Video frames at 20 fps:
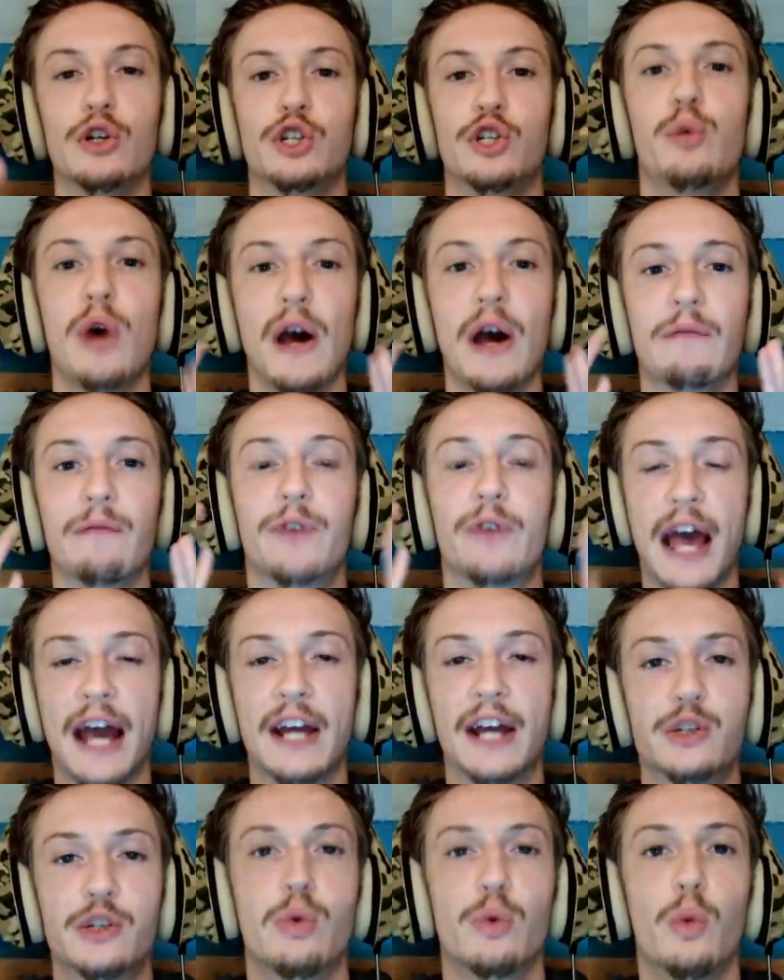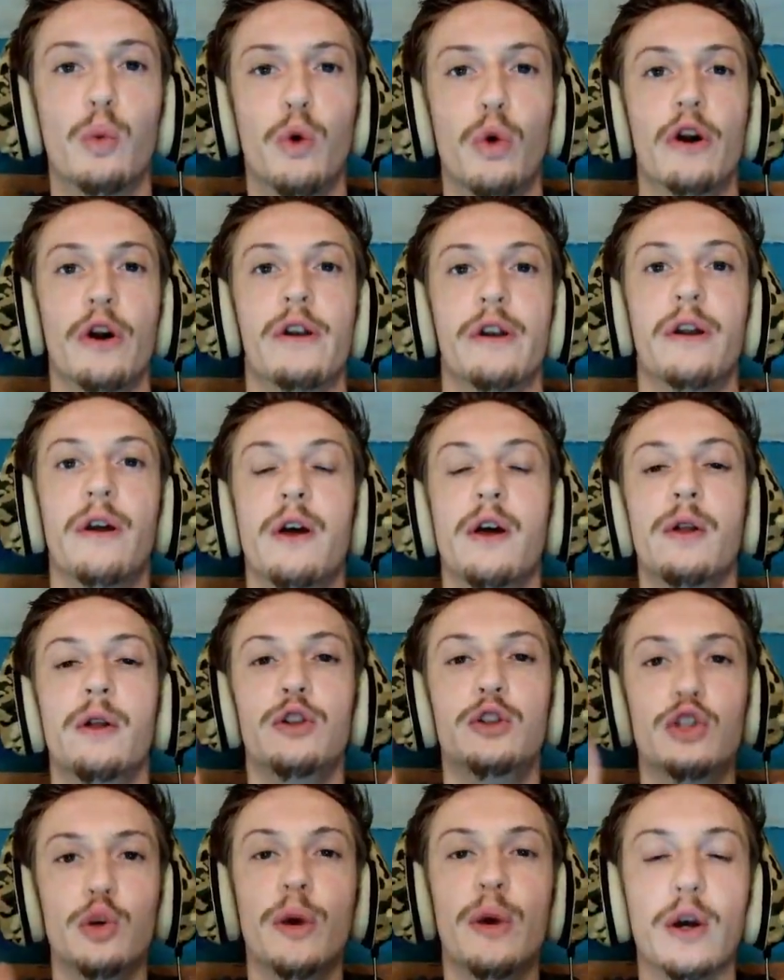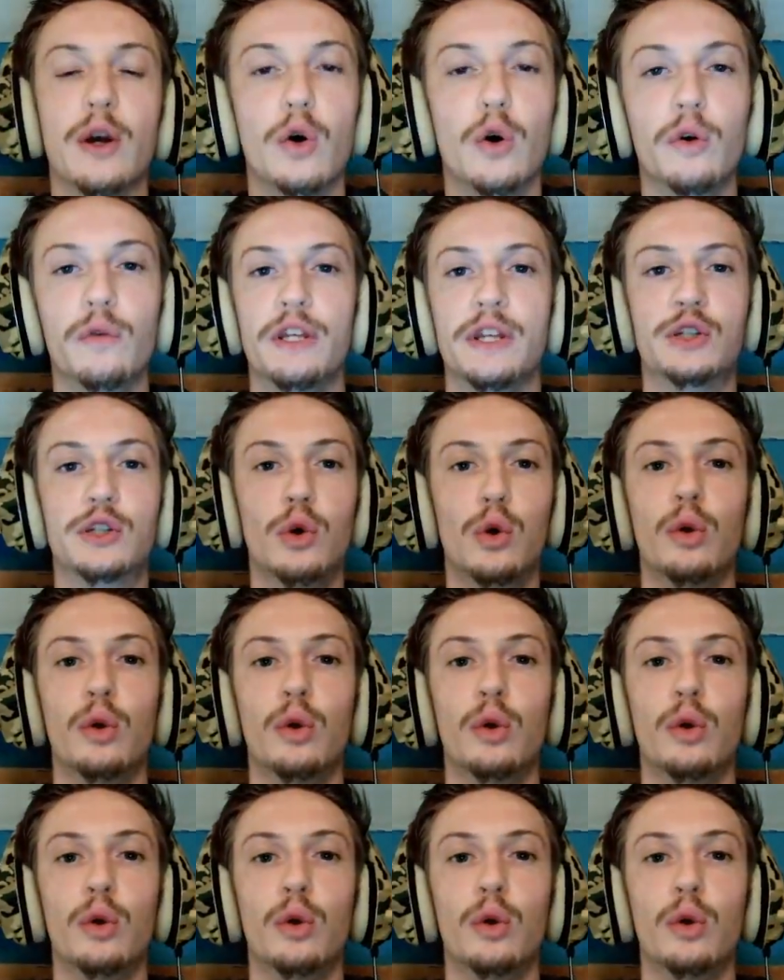you were the actual one doing all these cool